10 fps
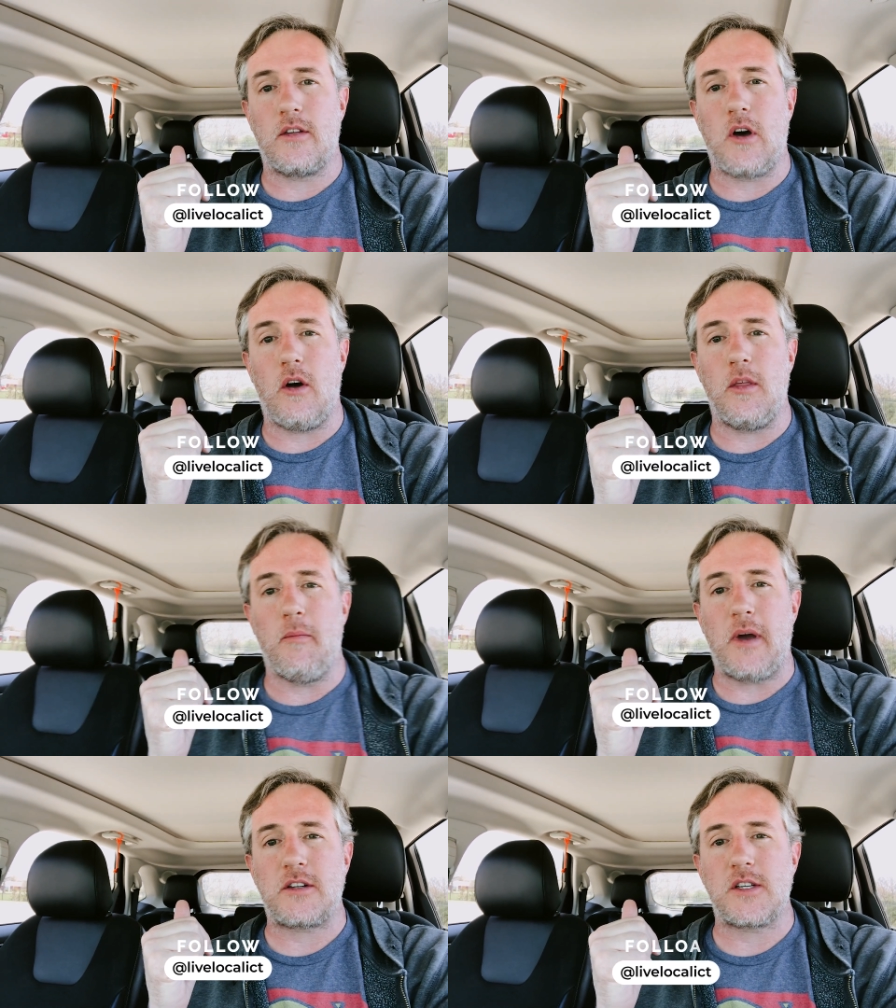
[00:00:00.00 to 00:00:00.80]
Called the
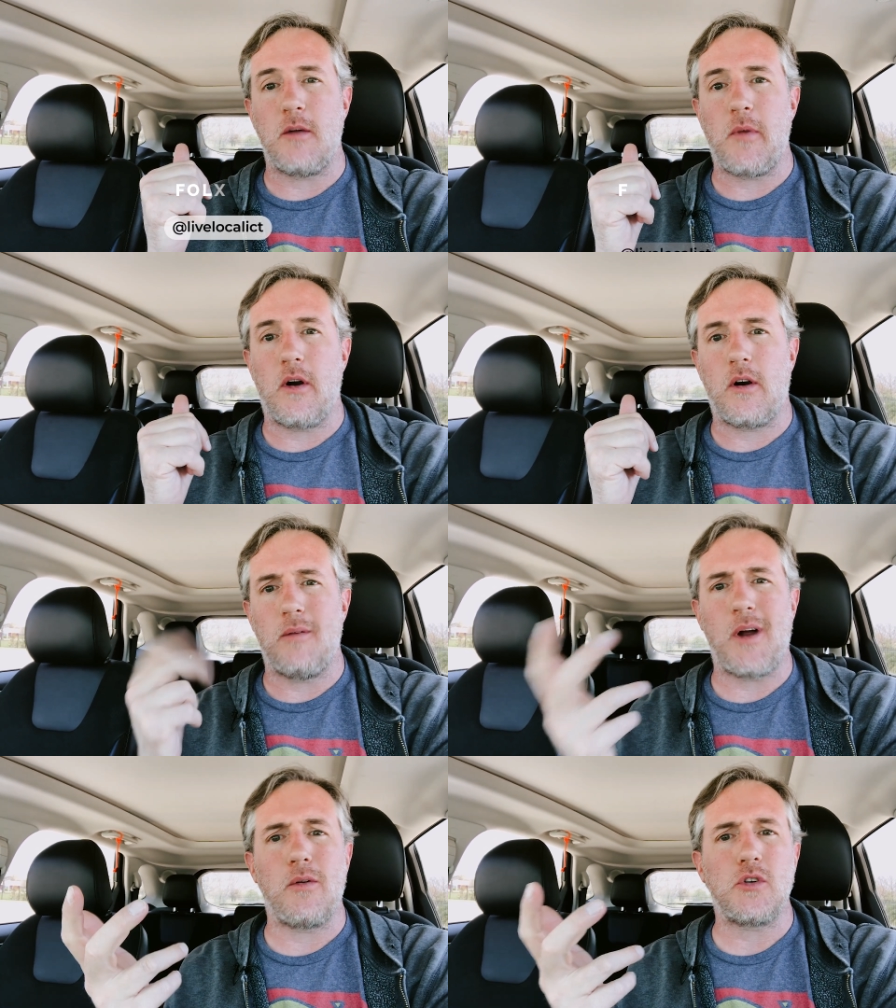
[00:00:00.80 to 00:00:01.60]
Mexican burger.
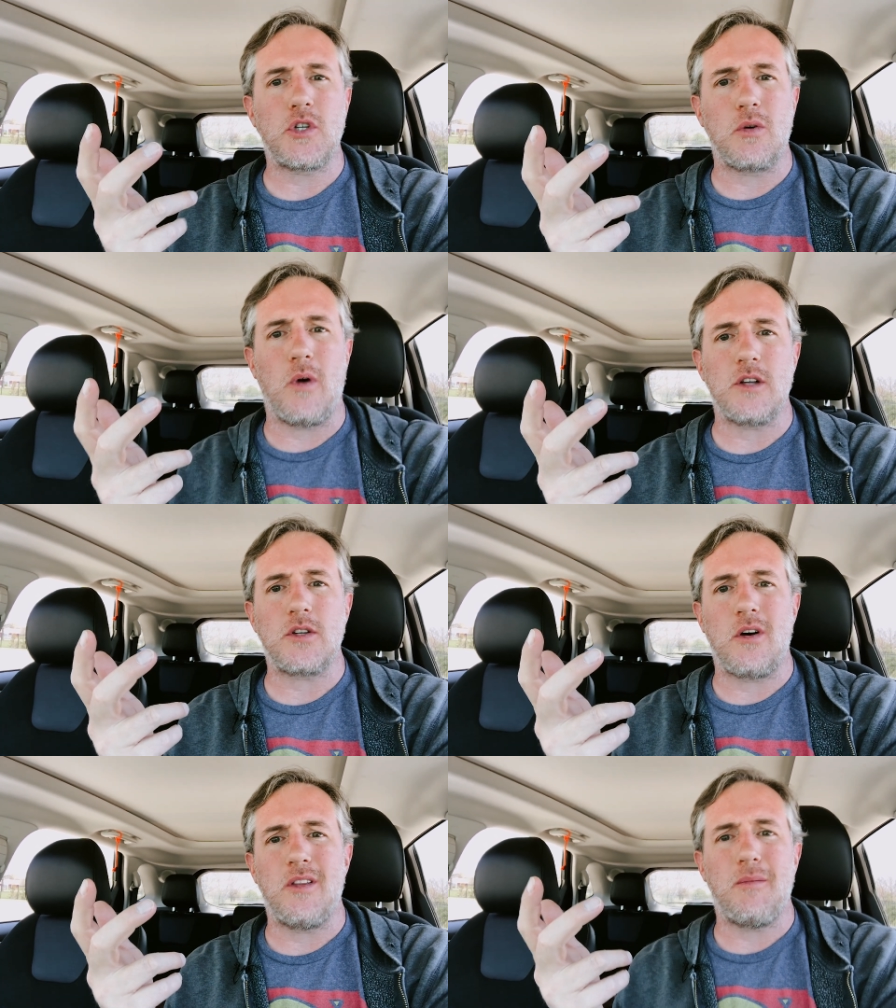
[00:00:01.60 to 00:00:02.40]
I'm not real sure why it's
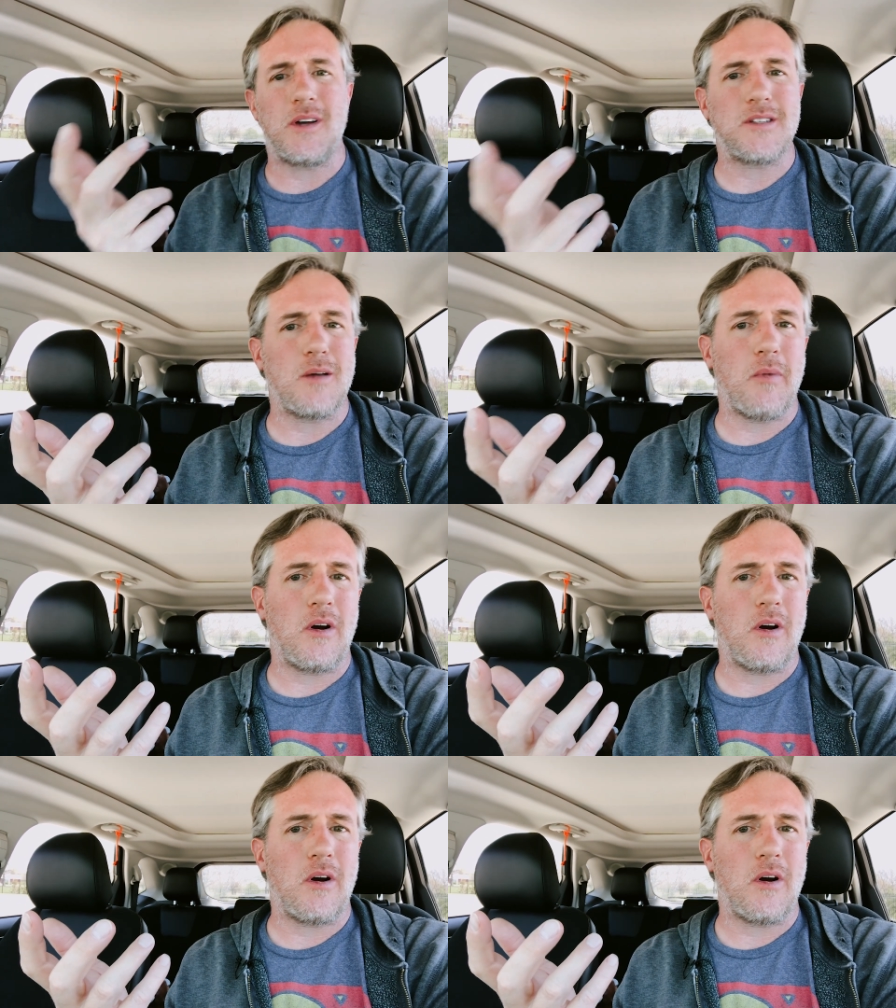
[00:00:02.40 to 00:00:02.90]
called the Mexican